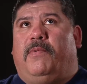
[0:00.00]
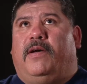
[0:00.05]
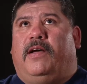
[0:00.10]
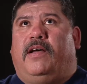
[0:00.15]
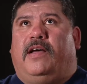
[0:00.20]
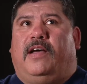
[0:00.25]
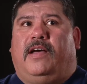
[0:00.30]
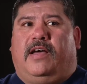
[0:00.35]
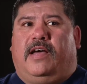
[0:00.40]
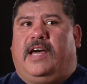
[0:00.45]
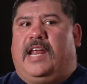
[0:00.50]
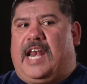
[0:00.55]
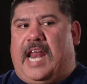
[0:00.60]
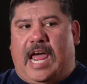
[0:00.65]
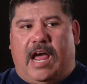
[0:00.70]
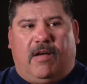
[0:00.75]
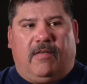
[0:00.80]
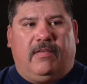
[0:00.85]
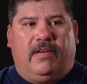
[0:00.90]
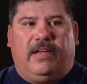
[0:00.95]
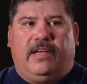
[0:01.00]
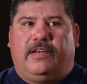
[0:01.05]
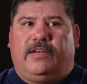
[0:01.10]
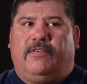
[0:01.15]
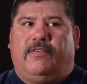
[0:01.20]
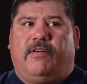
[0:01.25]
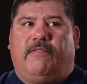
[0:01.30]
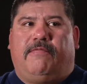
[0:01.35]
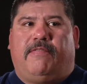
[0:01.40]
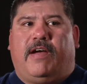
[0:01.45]
an
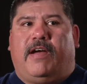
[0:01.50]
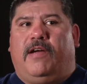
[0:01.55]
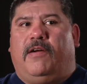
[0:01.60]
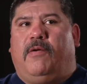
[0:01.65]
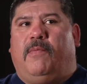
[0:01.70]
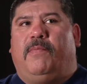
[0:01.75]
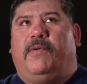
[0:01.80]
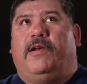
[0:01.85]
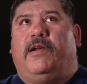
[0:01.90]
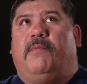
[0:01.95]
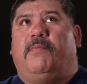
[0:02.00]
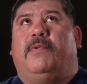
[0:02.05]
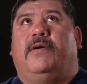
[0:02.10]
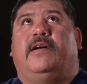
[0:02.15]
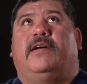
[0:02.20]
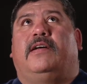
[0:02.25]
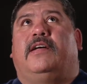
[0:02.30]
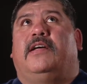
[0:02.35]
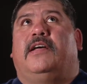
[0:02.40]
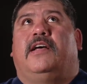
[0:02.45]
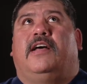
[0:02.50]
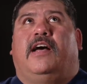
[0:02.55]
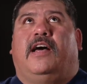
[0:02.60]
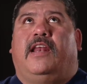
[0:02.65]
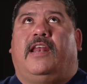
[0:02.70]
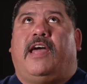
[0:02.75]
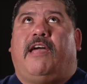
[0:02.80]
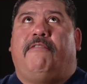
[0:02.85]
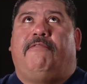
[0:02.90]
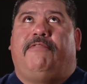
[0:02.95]
outlet, or if I open up a
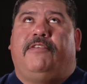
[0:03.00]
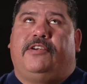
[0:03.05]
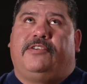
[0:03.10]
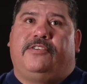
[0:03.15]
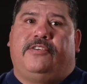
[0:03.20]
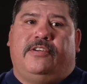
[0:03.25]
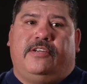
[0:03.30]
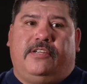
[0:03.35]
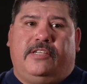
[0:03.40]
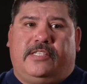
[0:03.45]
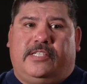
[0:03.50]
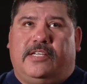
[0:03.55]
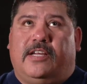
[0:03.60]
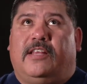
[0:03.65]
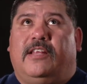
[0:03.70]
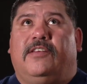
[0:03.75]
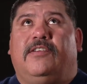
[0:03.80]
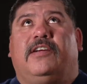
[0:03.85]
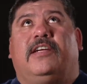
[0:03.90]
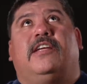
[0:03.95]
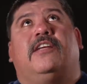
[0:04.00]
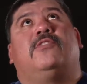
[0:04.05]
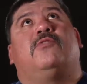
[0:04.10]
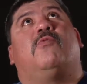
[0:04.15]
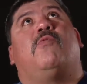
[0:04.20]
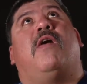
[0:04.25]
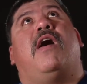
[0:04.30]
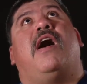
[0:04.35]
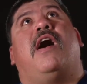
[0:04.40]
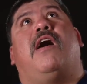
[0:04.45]
light fixture, and you see all the little
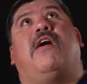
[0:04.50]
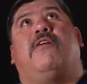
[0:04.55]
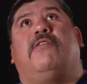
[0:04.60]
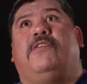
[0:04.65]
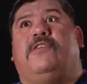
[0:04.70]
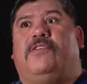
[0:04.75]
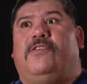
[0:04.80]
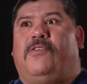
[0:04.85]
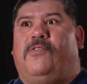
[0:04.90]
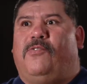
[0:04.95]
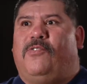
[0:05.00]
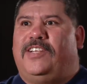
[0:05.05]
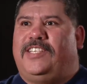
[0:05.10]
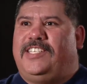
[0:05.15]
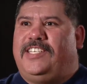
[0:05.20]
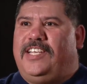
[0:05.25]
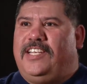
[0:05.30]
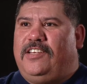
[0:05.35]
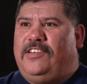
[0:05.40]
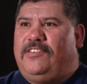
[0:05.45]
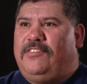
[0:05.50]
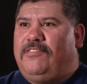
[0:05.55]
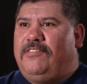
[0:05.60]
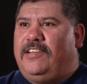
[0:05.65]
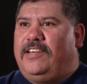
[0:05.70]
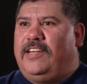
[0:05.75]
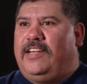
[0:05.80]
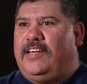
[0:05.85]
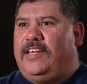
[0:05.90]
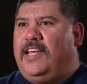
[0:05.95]
kids, wow, you know, what's he
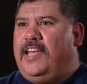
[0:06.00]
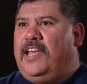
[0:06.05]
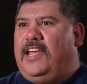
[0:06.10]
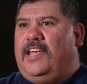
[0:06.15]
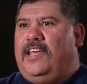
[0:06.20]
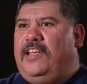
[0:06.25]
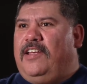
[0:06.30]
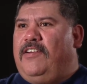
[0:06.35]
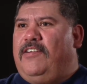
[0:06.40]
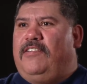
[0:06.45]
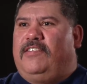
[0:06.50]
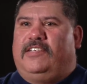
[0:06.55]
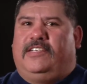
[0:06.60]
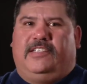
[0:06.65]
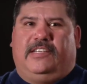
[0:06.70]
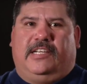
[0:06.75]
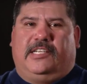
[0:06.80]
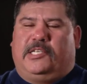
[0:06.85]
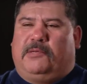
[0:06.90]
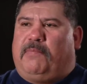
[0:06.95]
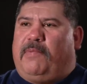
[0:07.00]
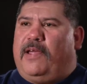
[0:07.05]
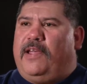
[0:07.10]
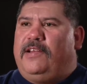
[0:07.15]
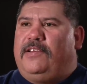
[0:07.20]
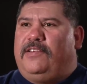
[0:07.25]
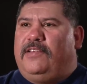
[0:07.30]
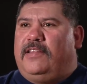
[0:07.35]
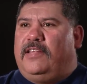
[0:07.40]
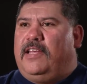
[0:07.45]
doing? And you know, you
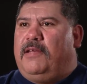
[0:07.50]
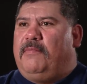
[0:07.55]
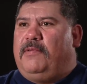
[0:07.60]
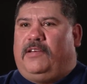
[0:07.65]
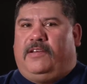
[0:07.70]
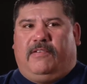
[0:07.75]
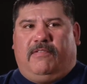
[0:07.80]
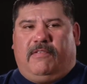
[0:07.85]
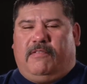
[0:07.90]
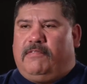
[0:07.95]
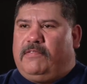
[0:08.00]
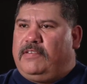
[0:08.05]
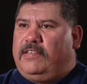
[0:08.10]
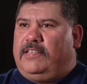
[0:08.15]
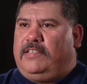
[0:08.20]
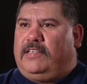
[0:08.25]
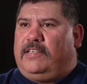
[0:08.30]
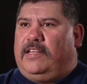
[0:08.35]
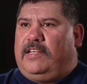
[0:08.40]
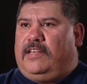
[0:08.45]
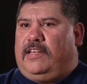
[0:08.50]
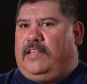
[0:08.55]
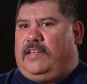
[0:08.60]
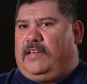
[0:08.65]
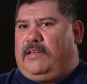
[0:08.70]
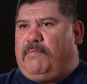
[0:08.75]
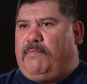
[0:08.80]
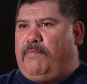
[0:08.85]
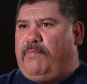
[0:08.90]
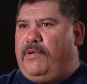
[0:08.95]
explain to them, and you know,
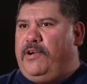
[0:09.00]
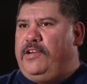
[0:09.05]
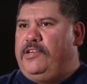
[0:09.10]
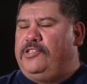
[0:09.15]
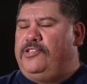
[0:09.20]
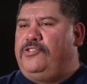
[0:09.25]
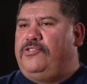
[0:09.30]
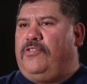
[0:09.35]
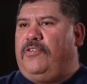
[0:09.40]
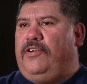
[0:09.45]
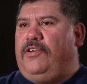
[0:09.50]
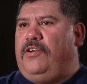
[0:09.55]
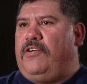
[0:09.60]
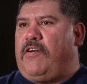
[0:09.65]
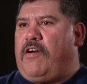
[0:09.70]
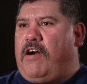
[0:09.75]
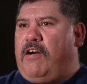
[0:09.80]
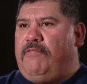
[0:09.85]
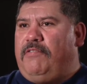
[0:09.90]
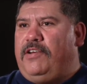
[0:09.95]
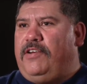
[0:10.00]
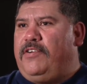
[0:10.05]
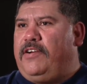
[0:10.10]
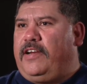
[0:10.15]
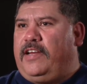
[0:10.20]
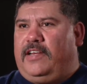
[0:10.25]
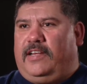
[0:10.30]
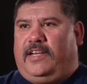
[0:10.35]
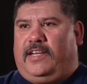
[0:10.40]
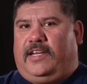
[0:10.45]
it brings joy to your heart when you hear
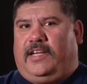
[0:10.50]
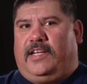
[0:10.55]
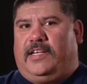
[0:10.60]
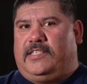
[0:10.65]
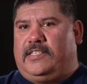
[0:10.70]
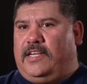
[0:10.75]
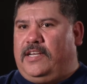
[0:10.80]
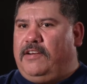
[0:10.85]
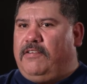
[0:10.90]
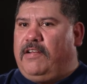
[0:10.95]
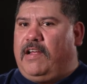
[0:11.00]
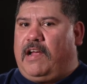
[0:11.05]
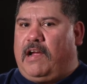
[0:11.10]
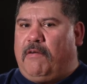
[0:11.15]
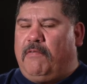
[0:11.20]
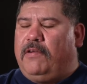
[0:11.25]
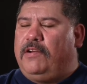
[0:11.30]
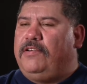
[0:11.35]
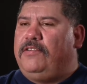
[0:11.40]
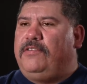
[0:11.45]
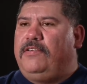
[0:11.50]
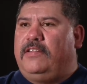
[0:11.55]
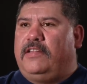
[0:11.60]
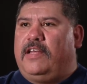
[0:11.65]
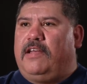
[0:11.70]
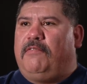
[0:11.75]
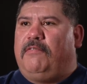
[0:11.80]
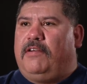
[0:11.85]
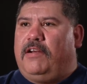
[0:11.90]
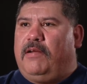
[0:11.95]
a kid say, you know, I want to do
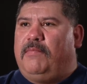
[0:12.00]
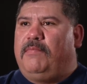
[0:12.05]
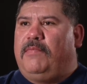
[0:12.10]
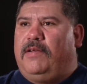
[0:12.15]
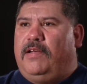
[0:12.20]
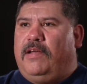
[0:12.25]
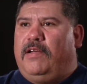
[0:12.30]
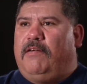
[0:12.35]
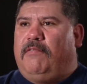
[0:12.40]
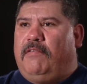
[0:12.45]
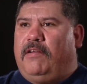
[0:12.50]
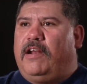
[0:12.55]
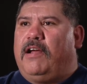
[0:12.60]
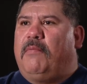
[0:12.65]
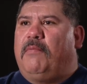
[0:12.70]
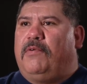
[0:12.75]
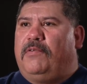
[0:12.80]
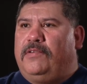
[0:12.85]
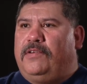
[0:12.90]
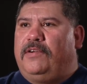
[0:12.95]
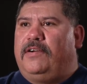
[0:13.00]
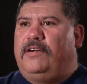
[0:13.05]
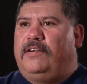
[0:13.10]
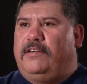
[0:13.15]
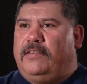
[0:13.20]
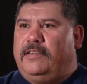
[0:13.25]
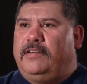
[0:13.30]
that when I'm older.